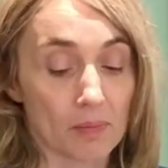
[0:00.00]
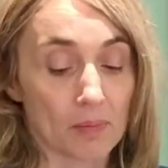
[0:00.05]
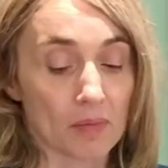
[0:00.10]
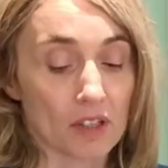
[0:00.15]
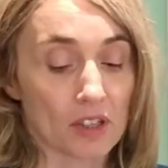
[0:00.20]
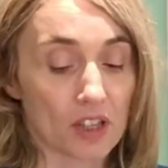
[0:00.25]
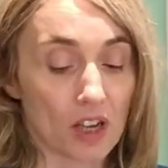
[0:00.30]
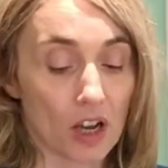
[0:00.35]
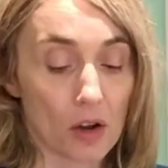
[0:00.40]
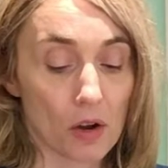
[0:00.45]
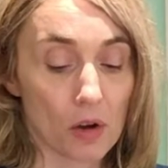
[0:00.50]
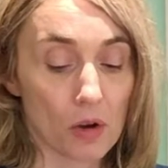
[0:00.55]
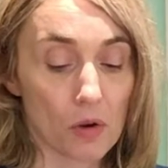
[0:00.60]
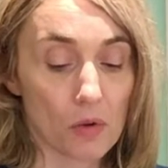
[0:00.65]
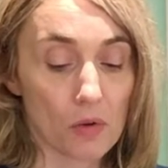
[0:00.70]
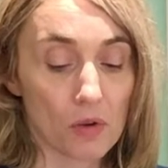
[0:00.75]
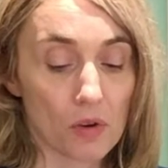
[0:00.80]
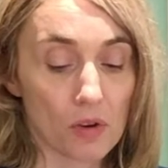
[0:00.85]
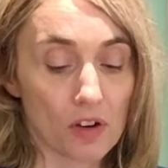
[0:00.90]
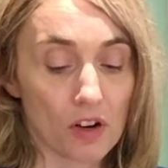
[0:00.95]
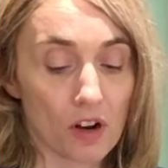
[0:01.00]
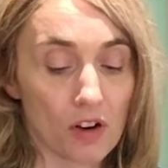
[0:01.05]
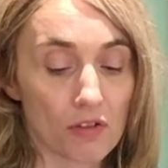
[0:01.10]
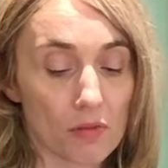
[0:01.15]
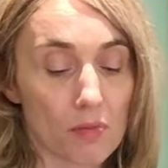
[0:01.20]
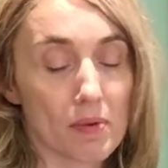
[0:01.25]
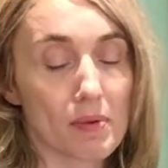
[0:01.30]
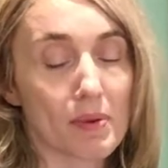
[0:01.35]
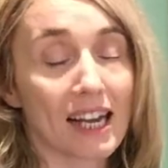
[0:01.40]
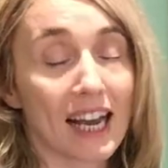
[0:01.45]
So,
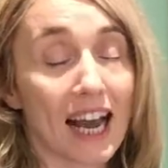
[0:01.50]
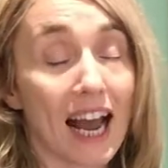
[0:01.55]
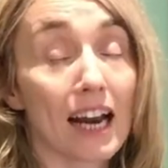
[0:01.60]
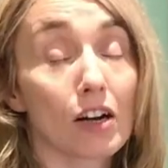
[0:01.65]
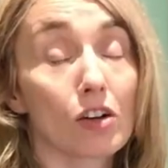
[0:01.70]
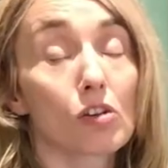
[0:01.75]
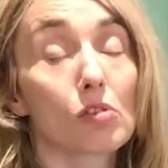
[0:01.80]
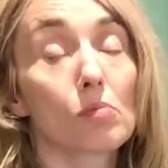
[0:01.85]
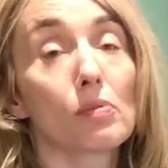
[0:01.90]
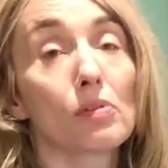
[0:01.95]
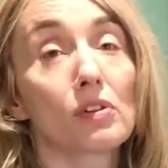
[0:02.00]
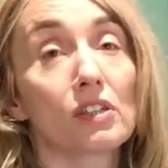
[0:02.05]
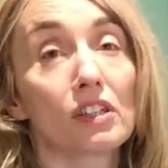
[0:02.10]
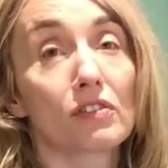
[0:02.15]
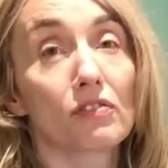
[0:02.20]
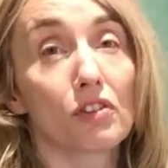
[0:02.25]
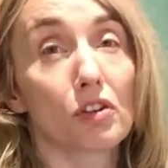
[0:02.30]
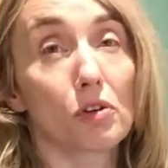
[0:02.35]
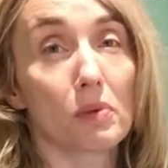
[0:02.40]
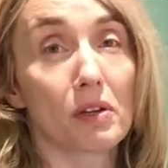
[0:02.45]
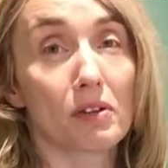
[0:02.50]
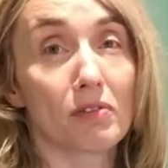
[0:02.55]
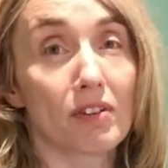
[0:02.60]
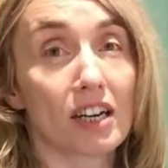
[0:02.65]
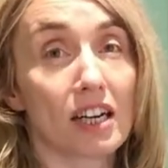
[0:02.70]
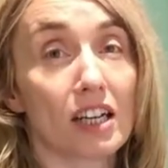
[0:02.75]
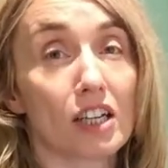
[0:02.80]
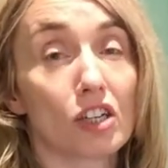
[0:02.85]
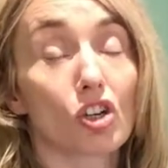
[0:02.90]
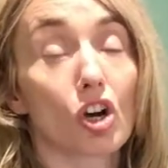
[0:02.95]
from a mechanical point of view, we
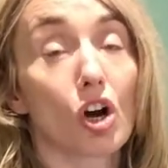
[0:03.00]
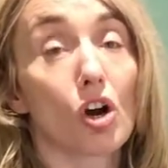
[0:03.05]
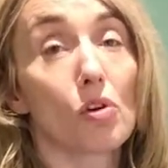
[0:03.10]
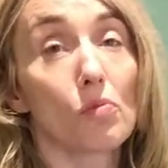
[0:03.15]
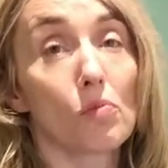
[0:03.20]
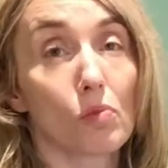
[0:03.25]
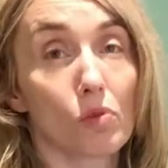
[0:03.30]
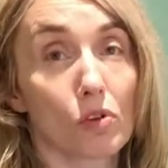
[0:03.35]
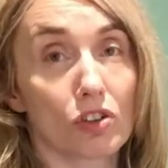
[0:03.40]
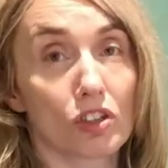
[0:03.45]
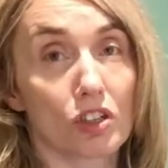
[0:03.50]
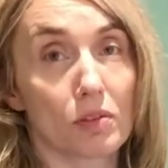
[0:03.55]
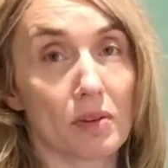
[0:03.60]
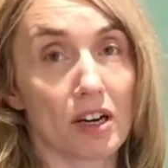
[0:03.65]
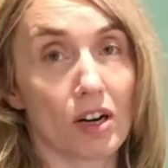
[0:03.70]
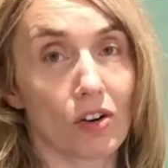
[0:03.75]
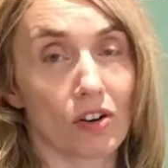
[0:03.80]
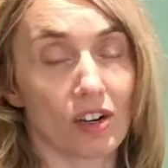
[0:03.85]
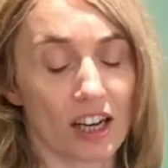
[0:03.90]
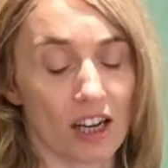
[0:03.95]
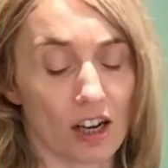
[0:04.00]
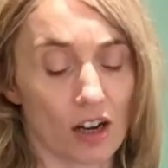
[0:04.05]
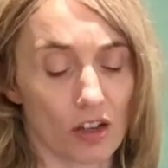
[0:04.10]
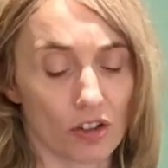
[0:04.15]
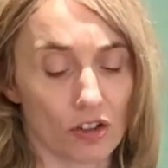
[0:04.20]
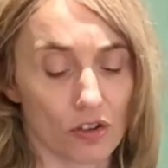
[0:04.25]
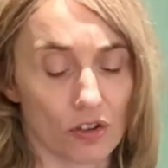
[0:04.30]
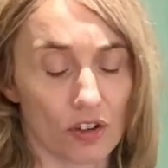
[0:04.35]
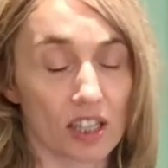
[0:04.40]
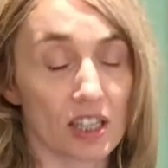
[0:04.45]
really don't want to be locking our
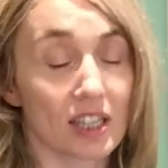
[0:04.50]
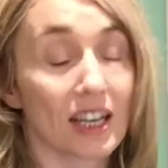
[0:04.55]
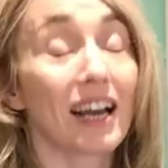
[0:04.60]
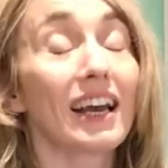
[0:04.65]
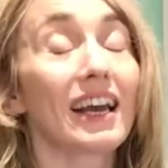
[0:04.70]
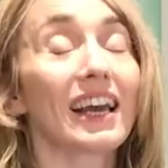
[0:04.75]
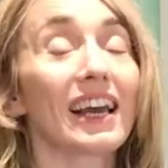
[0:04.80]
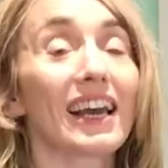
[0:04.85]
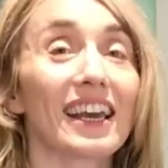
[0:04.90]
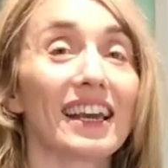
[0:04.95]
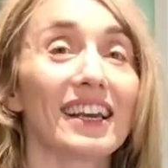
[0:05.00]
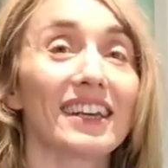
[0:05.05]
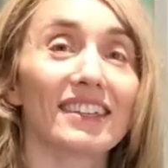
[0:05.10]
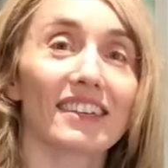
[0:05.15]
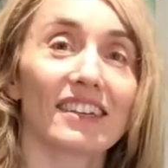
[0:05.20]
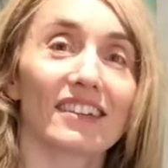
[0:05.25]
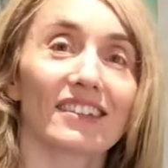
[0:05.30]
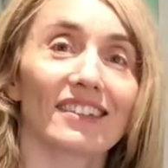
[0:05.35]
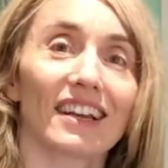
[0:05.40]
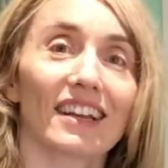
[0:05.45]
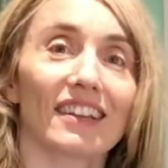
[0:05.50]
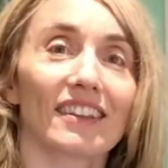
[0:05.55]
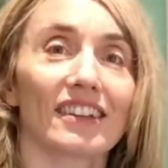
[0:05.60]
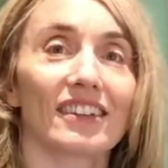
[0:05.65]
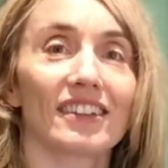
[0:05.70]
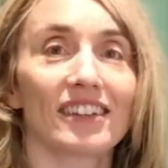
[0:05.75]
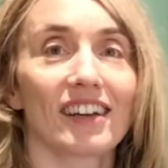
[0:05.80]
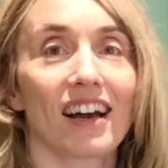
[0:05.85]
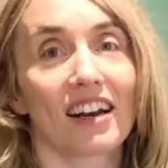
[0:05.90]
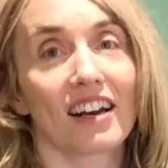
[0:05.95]
joints. Easier said
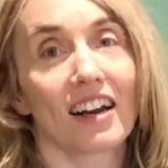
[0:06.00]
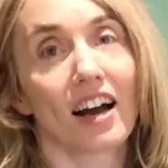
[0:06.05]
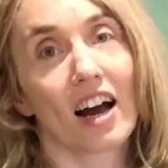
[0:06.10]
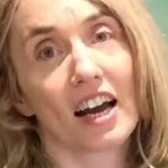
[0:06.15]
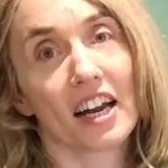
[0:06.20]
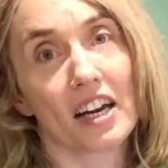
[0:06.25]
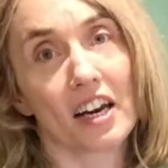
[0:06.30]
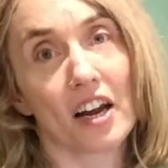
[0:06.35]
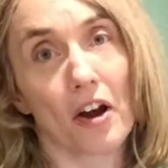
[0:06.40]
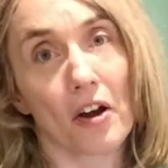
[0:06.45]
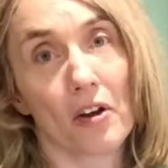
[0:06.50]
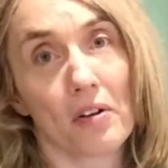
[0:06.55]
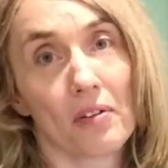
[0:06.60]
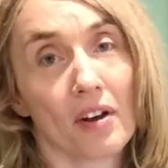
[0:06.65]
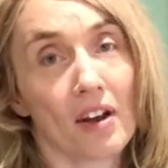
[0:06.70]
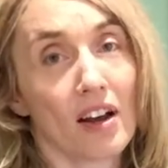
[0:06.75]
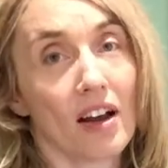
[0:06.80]
than done, I know.